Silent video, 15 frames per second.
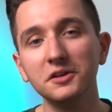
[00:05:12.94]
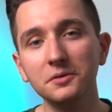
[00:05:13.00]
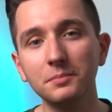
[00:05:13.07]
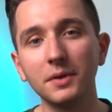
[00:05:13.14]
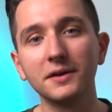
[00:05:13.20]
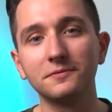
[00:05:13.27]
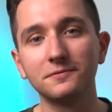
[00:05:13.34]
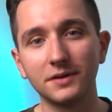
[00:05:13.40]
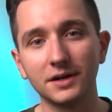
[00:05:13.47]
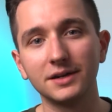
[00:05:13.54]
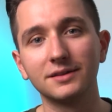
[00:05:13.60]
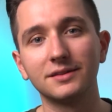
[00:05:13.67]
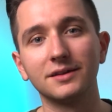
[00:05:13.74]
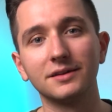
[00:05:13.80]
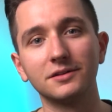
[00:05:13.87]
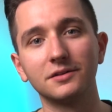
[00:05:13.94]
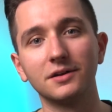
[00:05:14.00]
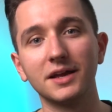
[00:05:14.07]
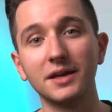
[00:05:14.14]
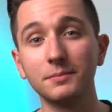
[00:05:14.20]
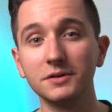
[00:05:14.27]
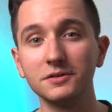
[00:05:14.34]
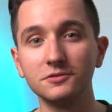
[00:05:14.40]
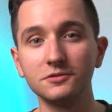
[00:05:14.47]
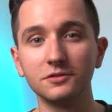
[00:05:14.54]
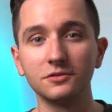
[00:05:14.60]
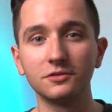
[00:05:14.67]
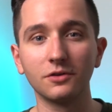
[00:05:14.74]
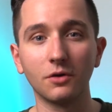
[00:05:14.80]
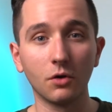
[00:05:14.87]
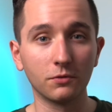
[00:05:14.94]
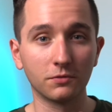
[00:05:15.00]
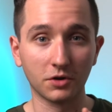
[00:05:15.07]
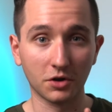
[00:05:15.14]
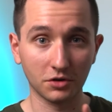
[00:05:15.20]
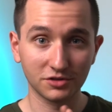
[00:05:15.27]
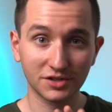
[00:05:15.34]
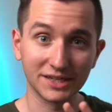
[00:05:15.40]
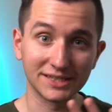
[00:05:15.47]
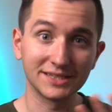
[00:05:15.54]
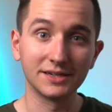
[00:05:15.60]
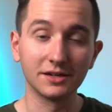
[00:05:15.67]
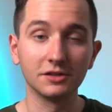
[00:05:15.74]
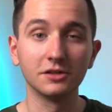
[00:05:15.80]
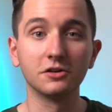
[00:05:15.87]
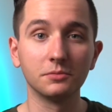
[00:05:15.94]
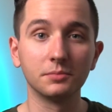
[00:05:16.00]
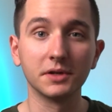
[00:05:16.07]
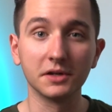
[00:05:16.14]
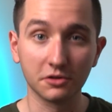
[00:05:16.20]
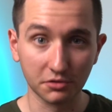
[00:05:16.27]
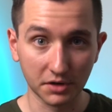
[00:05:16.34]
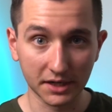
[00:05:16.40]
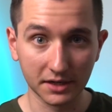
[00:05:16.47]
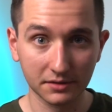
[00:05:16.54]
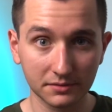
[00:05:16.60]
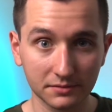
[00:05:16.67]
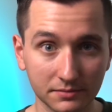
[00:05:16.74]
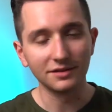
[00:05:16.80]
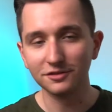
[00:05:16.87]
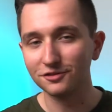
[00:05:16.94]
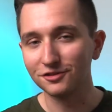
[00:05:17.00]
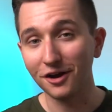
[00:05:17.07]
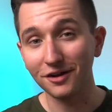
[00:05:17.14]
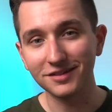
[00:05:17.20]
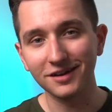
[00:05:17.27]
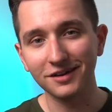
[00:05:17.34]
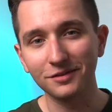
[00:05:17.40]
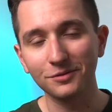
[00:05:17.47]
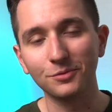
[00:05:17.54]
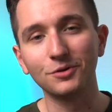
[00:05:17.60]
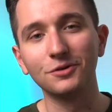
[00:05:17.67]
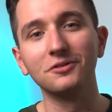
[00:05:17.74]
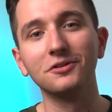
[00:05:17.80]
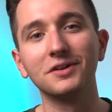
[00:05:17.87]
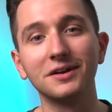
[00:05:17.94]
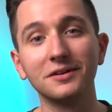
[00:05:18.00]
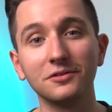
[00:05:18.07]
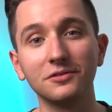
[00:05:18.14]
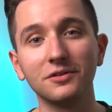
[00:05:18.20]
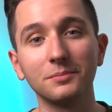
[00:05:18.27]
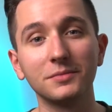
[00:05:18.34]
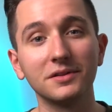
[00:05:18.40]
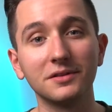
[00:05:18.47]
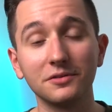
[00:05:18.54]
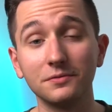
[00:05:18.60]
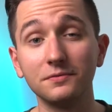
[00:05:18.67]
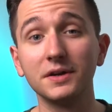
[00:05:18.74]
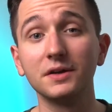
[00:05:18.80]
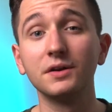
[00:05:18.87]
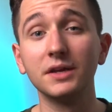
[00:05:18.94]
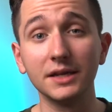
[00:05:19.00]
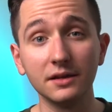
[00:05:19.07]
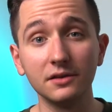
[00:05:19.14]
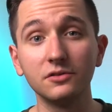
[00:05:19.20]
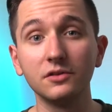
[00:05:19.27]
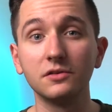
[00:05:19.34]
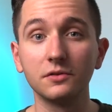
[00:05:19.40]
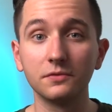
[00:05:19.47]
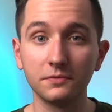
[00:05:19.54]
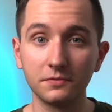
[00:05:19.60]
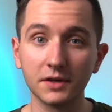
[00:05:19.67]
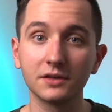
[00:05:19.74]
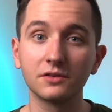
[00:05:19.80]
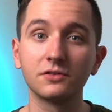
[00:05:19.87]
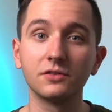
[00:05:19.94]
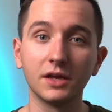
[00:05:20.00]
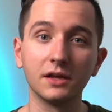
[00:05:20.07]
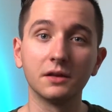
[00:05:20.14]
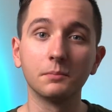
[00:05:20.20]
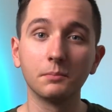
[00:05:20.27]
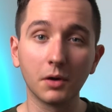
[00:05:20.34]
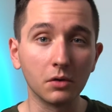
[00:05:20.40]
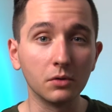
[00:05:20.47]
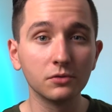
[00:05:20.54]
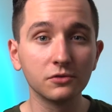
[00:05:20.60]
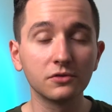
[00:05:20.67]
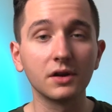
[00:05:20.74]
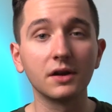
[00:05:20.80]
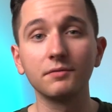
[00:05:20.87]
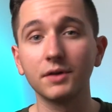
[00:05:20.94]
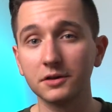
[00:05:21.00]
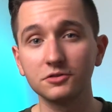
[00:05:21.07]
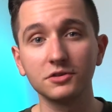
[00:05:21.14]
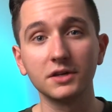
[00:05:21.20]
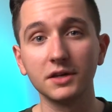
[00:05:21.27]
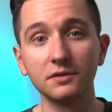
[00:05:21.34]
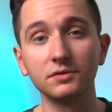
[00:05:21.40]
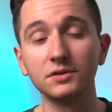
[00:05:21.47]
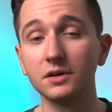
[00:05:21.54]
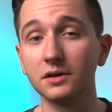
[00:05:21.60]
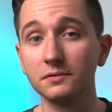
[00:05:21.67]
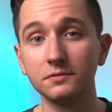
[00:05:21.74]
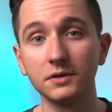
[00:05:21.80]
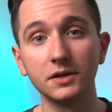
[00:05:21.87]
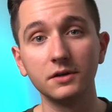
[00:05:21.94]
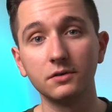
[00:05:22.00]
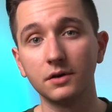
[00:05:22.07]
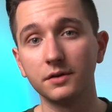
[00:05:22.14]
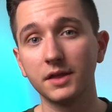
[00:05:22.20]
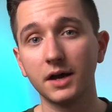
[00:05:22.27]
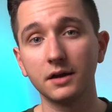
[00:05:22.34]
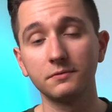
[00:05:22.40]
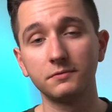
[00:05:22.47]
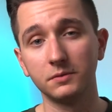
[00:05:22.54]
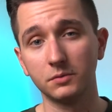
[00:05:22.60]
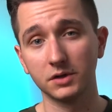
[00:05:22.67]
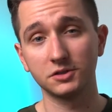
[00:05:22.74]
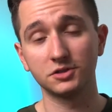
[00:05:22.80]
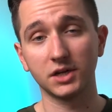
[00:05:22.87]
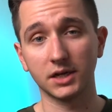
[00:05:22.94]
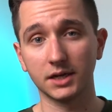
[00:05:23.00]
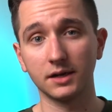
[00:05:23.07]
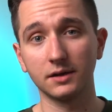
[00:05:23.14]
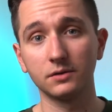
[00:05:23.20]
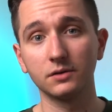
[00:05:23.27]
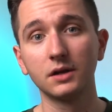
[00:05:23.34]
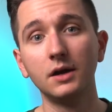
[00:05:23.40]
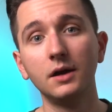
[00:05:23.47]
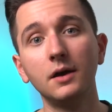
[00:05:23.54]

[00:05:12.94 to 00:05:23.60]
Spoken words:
you might find that your image is overall tinted a little bit green. This is not the end of the world, and it's something that's very easy to fix in post, and I've actually even done a video on that if you want to check it out.